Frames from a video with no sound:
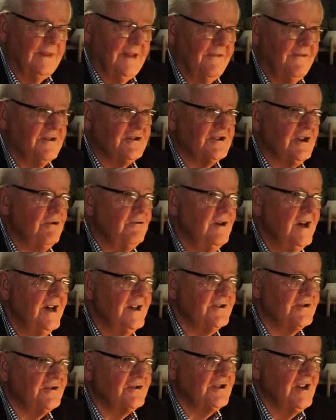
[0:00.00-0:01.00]
There's no
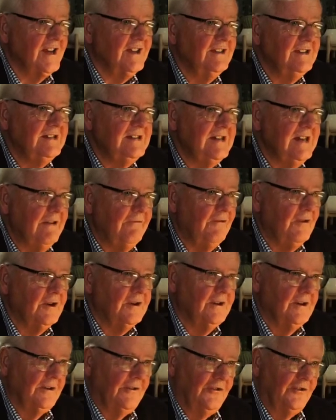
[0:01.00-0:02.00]

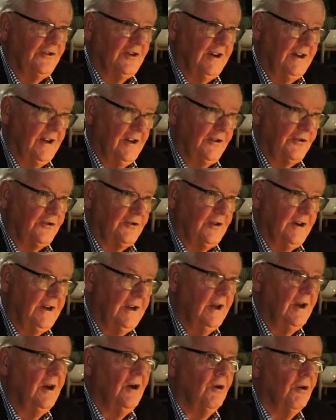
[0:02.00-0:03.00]
significance in history
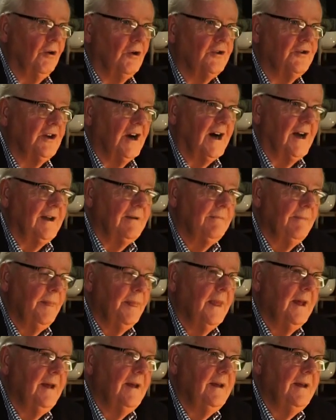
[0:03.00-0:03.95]
or time.